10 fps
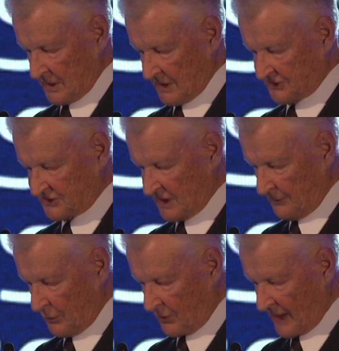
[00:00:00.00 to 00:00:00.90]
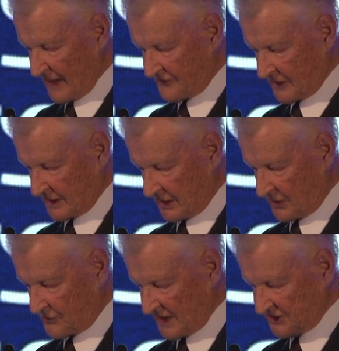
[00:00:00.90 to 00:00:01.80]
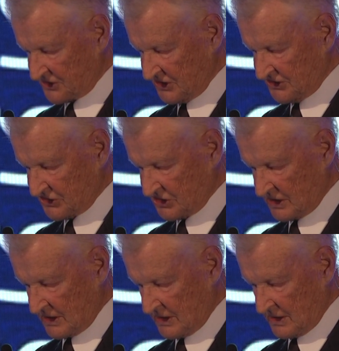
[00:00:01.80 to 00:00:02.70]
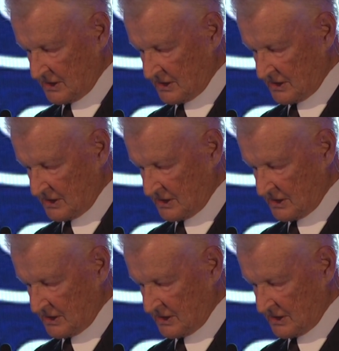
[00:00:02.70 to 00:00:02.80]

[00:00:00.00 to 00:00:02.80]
its demographic crisis,